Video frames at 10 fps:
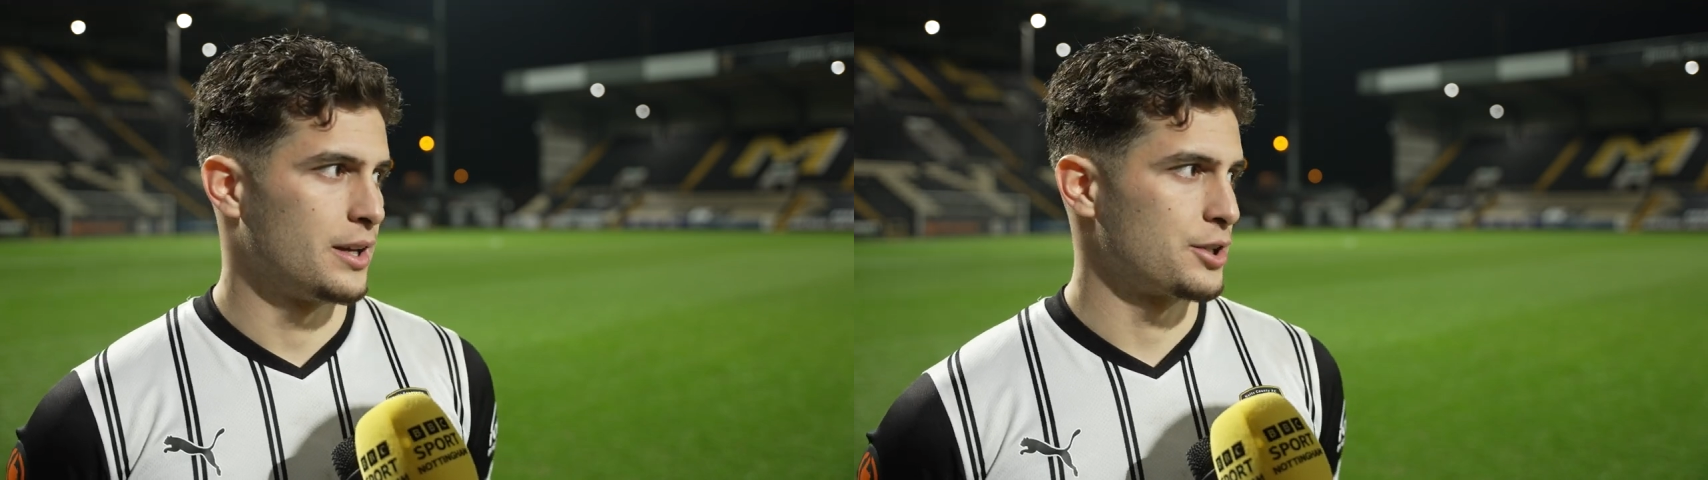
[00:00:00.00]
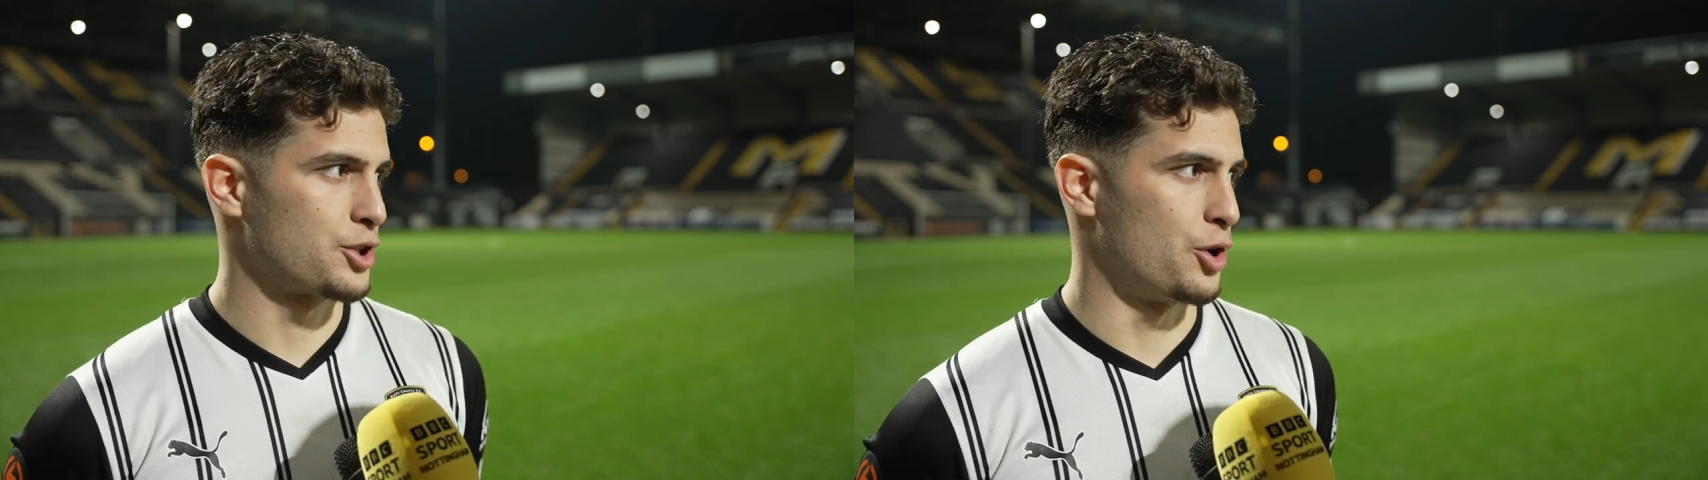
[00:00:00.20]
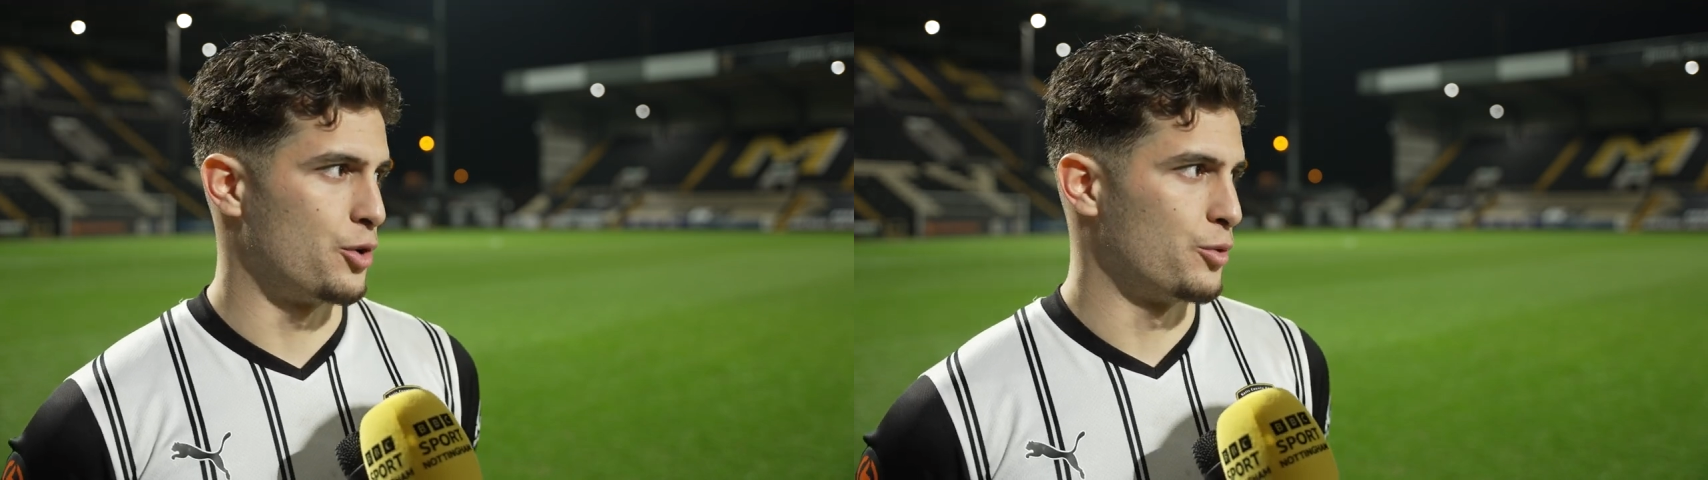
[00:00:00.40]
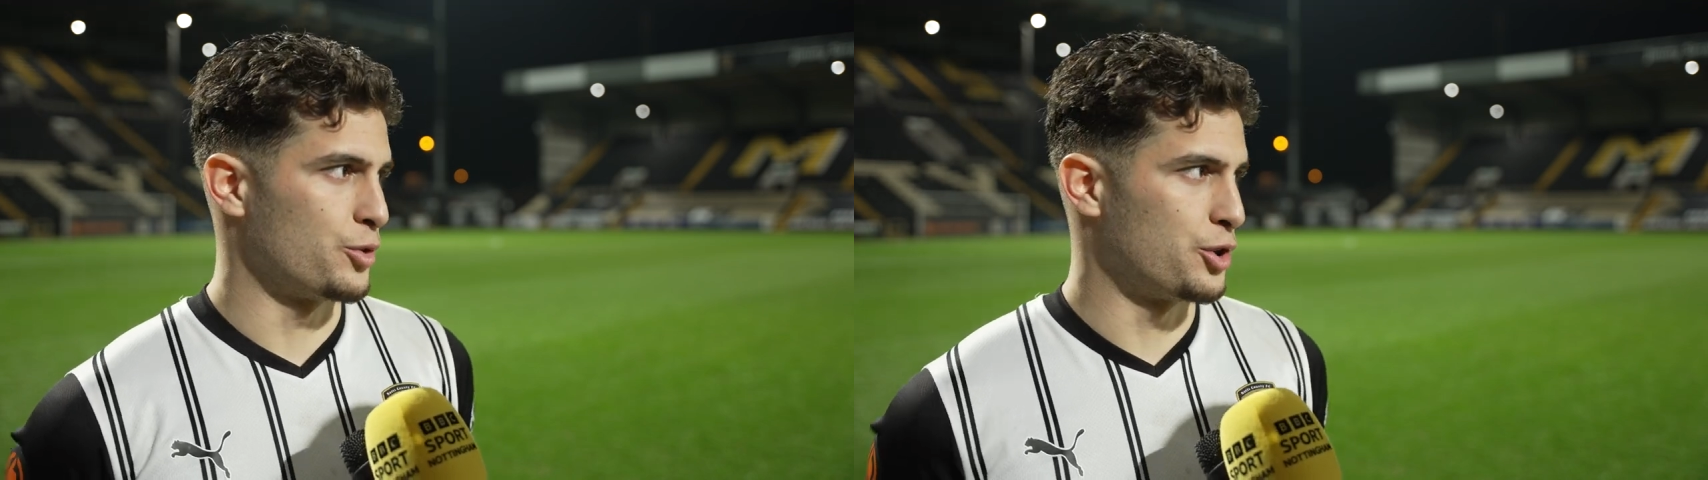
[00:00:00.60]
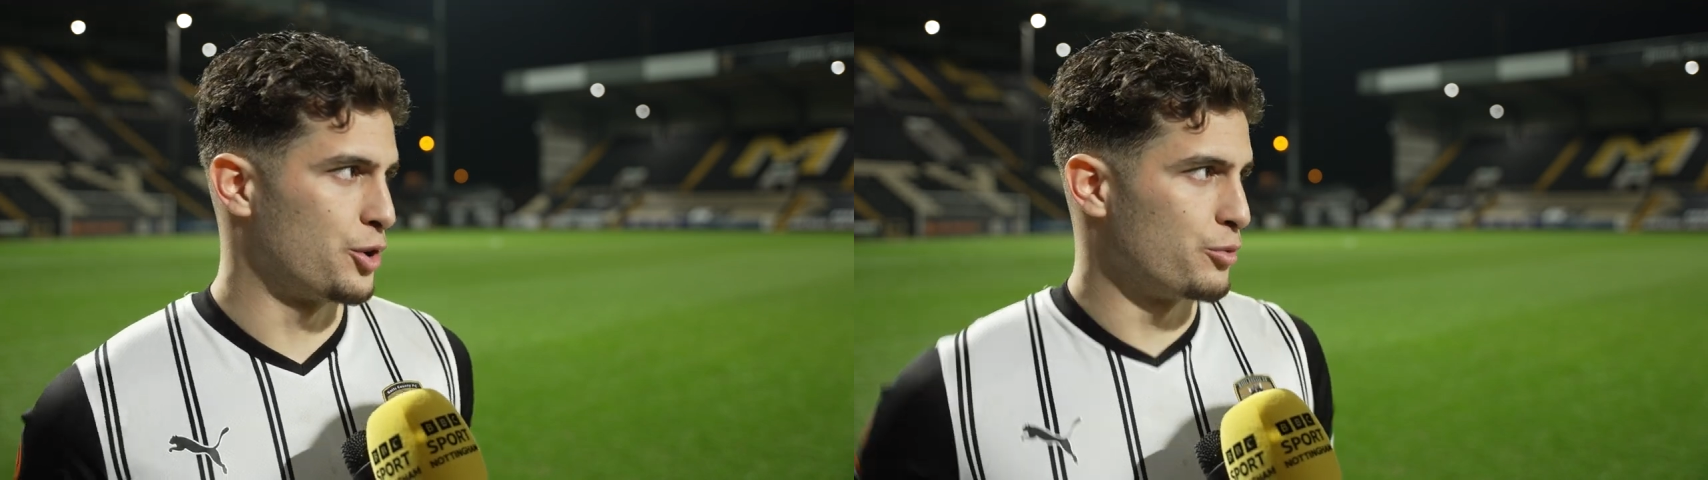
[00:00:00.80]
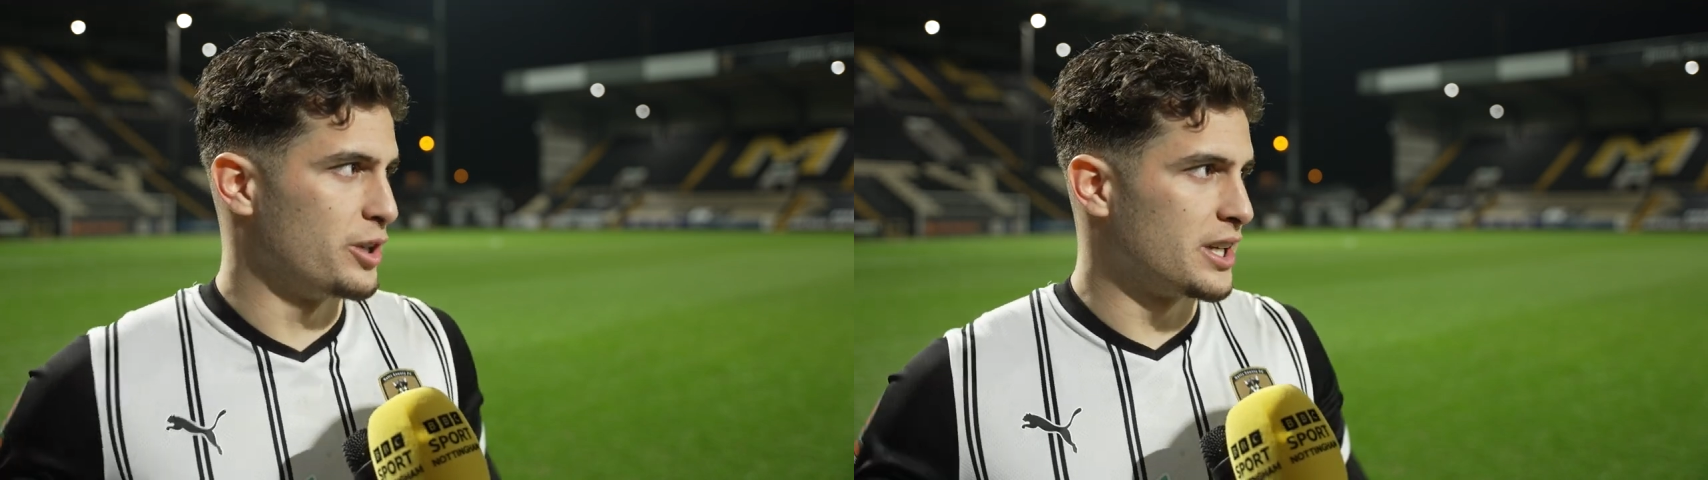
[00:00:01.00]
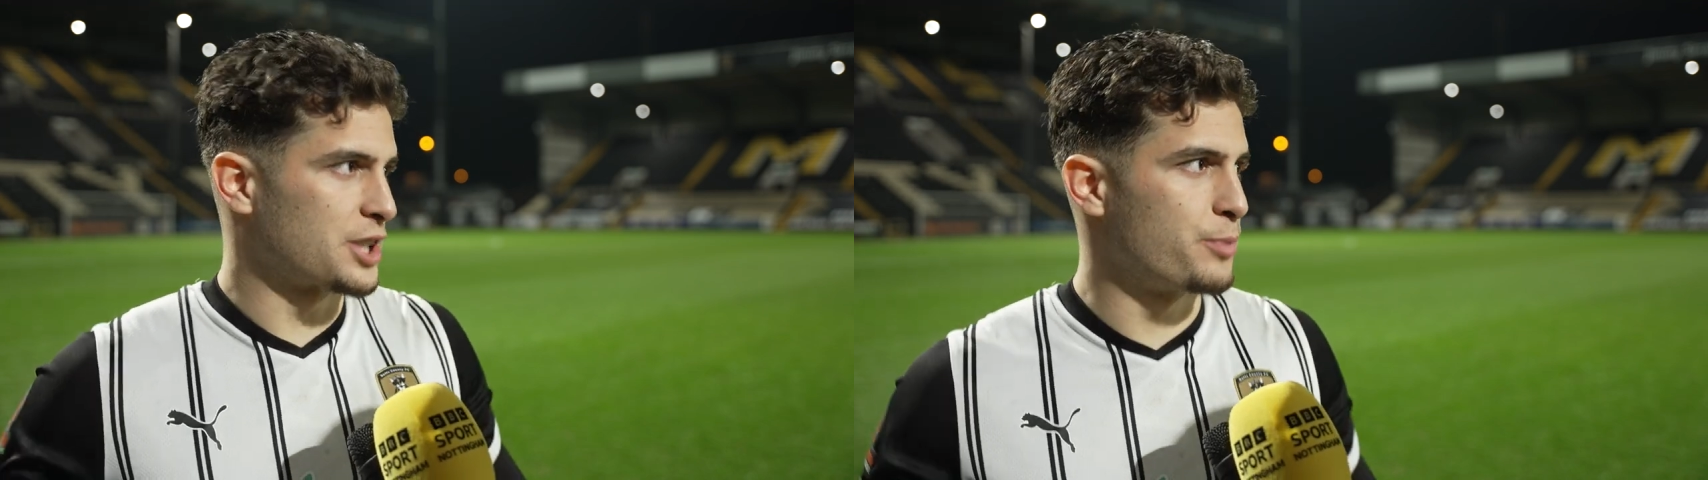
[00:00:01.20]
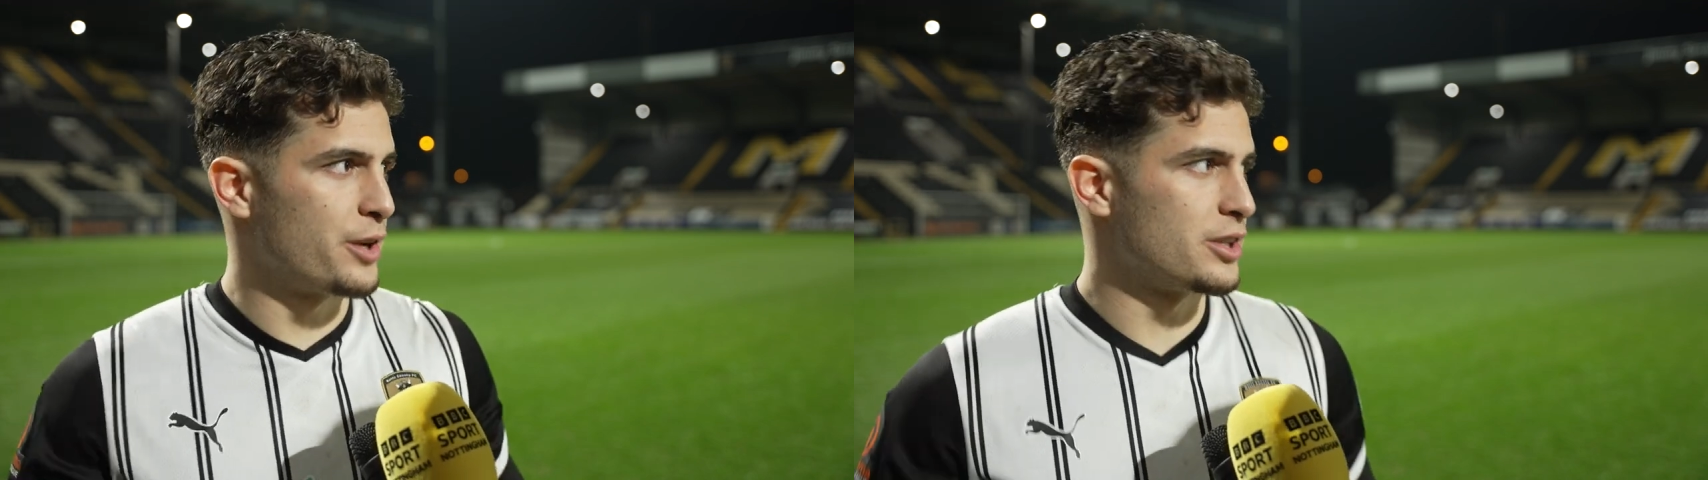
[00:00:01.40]
So you don't really
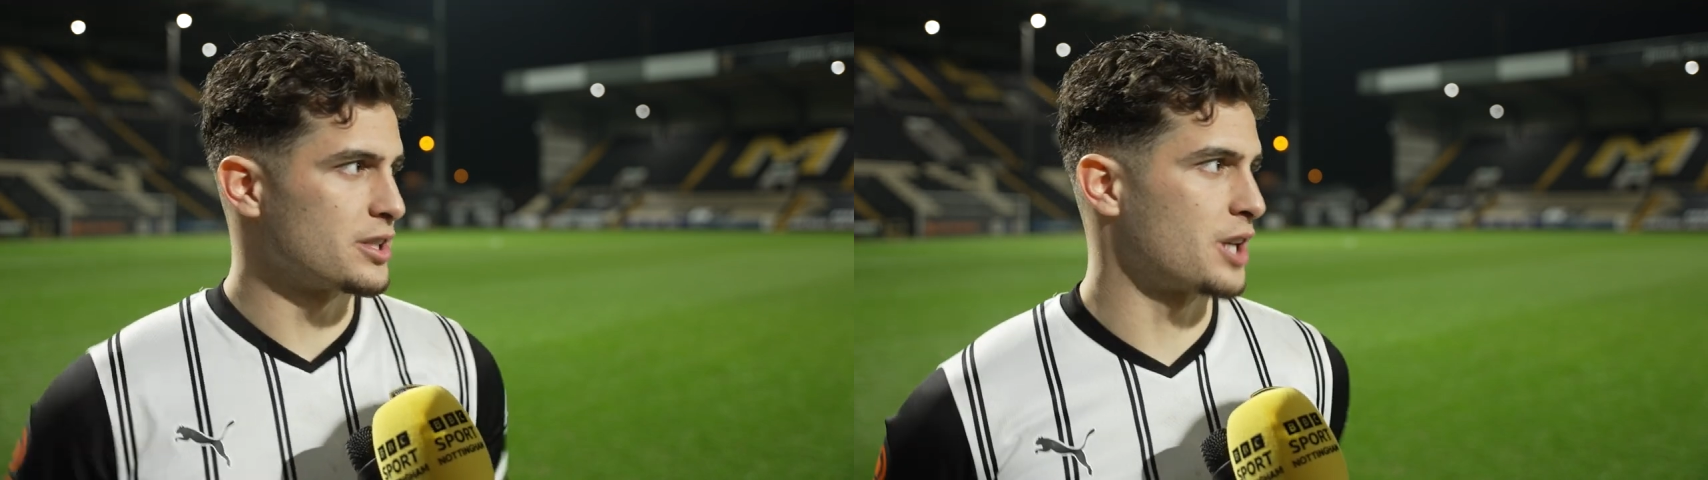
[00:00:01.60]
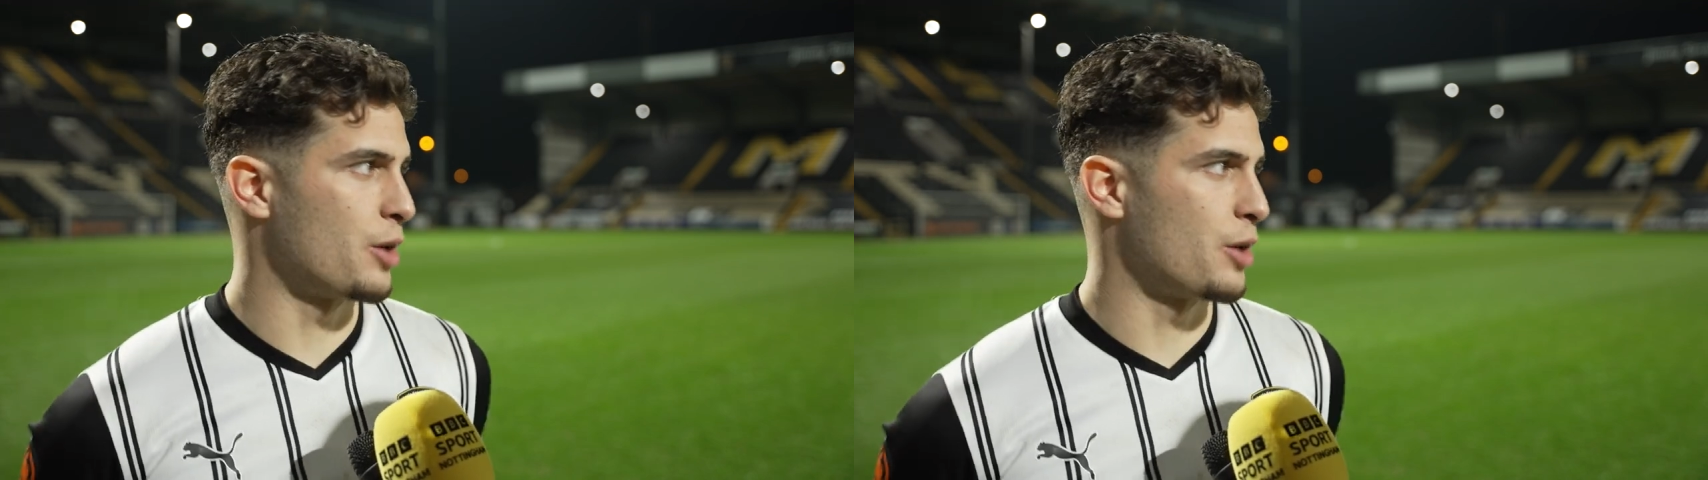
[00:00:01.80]
experience